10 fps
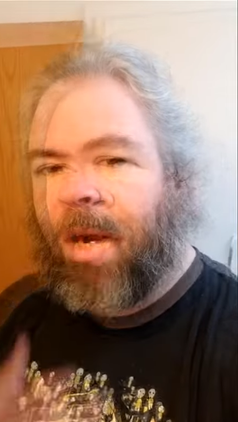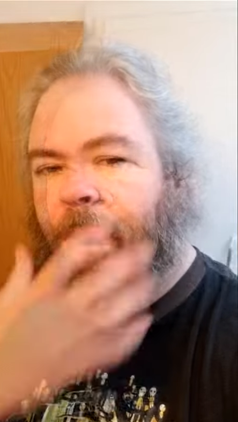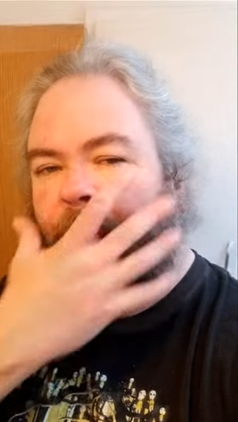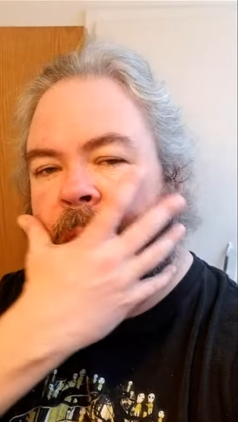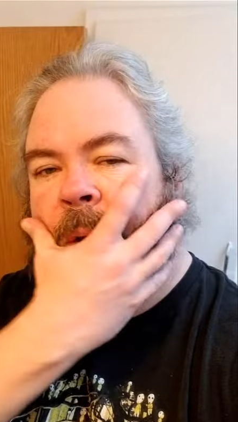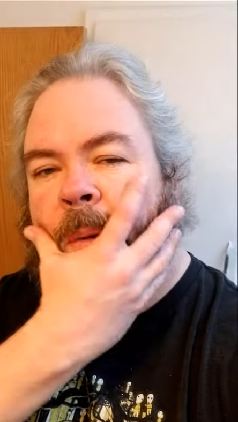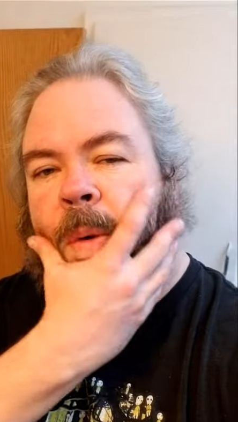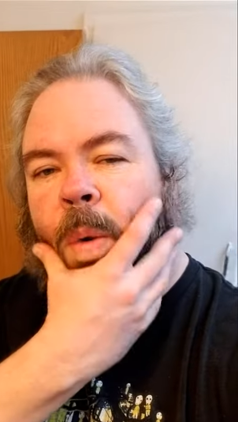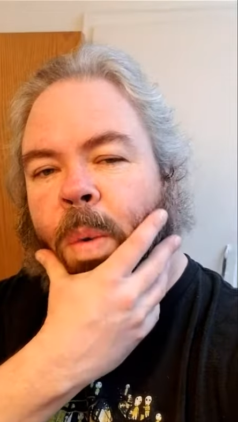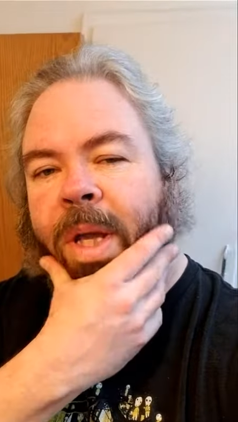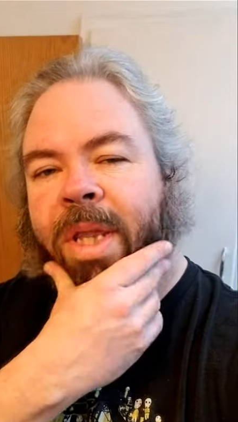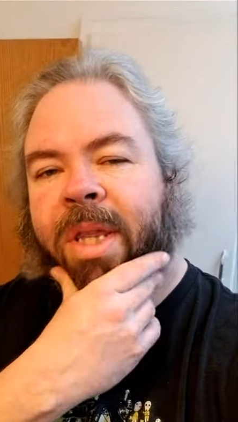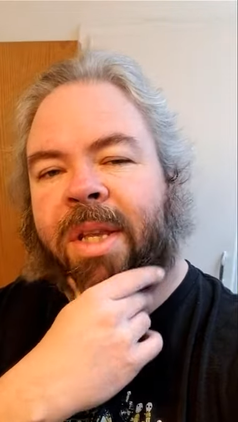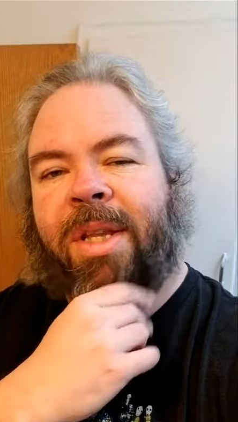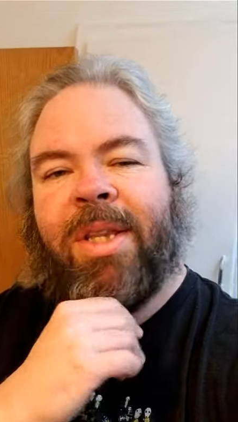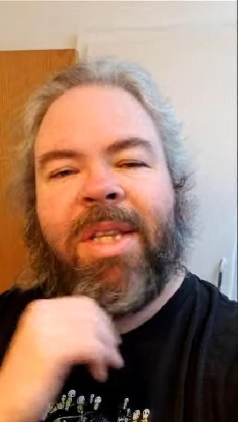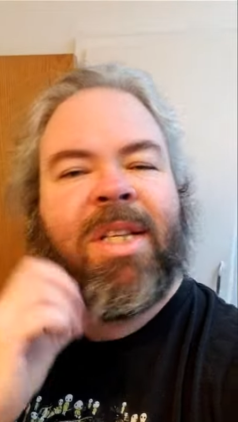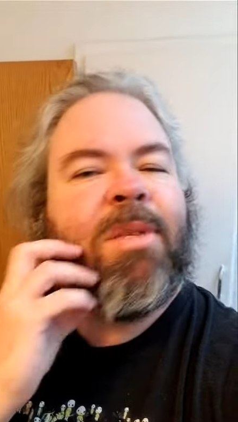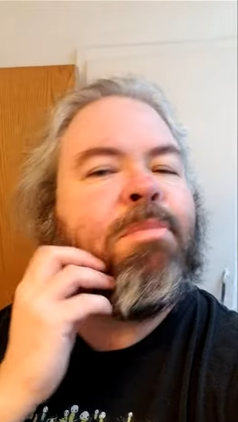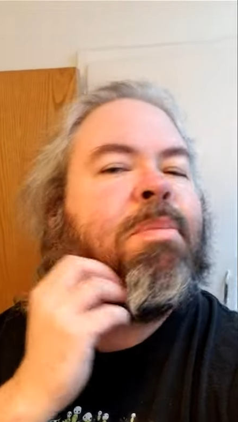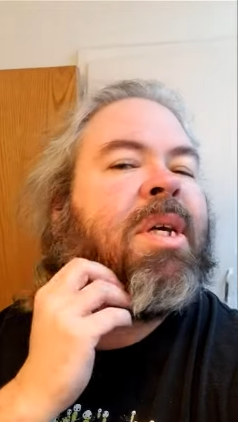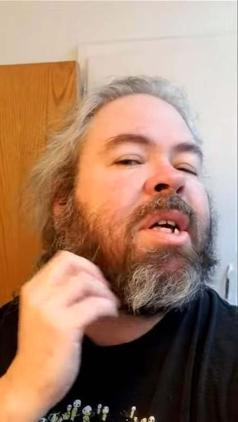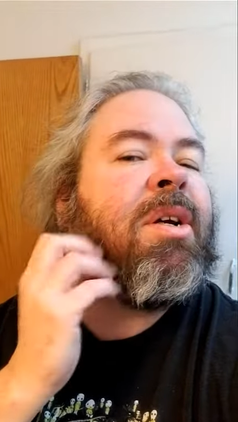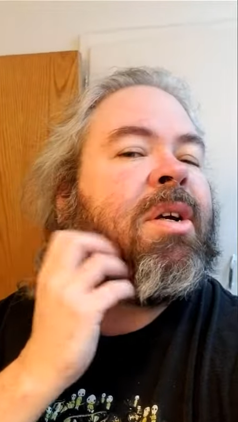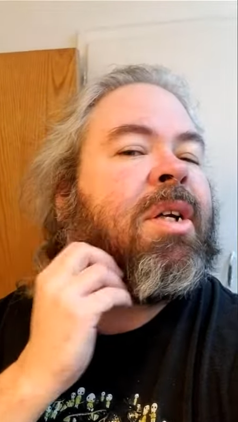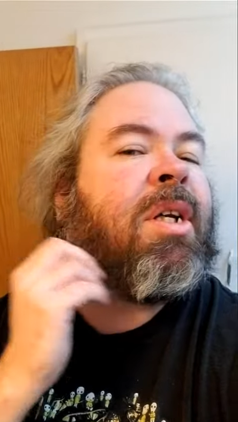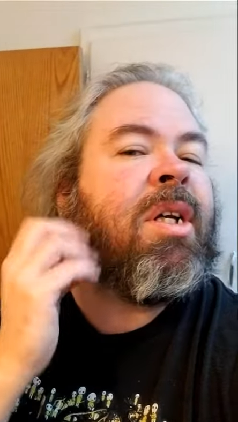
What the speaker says: But with this beard,